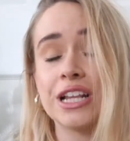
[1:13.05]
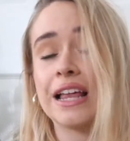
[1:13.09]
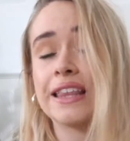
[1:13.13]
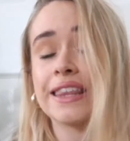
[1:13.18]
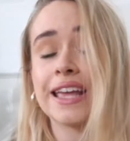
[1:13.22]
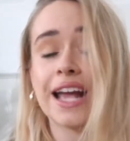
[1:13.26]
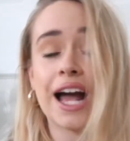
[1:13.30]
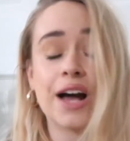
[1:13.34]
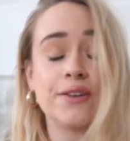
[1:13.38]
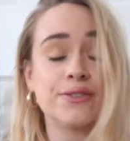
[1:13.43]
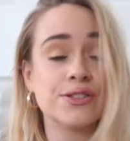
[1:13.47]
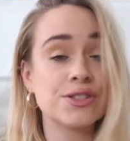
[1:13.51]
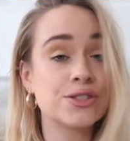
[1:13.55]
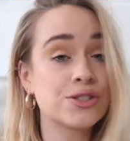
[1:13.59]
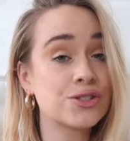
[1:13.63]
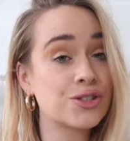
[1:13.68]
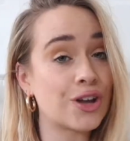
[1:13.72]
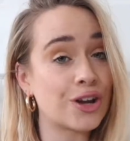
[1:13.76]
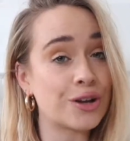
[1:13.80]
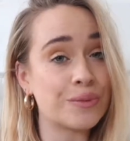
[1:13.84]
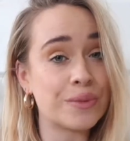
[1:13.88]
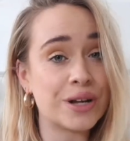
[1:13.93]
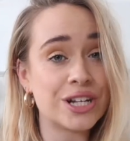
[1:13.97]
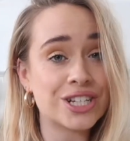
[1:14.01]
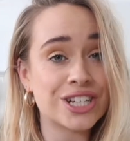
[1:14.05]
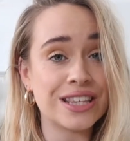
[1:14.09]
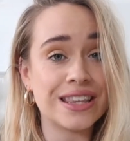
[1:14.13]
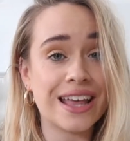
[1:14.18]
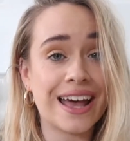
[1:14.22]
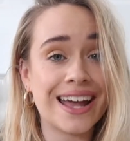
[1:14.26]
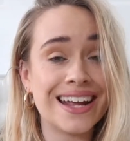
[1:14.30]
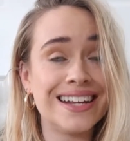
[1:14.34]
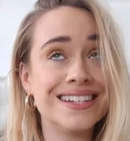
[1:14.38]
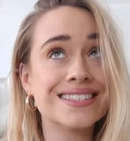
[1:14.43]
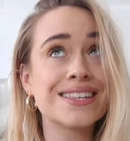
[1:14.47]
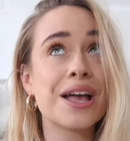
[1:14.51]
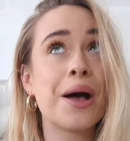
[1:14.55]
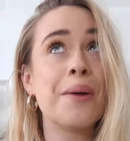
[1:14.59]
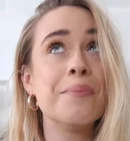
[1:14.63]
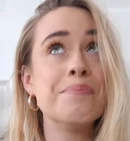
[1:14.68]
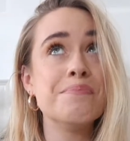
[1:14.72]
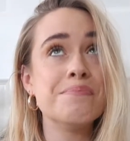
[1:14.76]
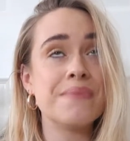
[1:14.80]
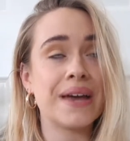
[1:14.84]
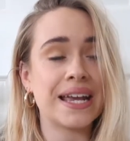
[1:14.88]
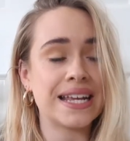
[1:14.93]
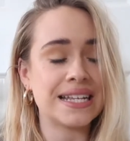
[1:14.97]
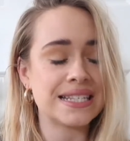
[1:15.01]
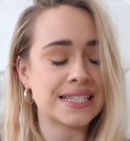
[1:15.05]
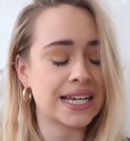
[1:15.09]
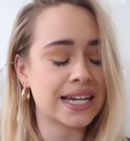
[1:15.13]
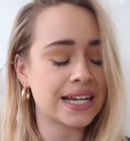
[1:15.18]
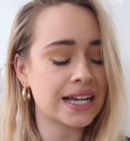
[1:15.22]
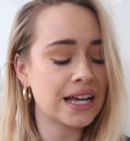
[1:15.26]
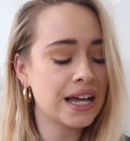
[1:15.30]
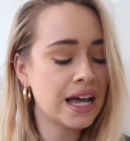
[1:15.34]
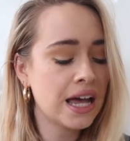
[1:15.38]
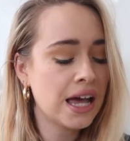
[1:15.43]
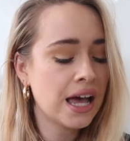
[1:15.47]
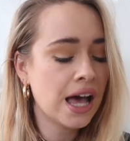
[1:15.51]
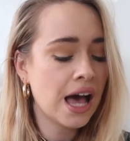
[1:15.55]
Like, they have so much in there. It's amazing.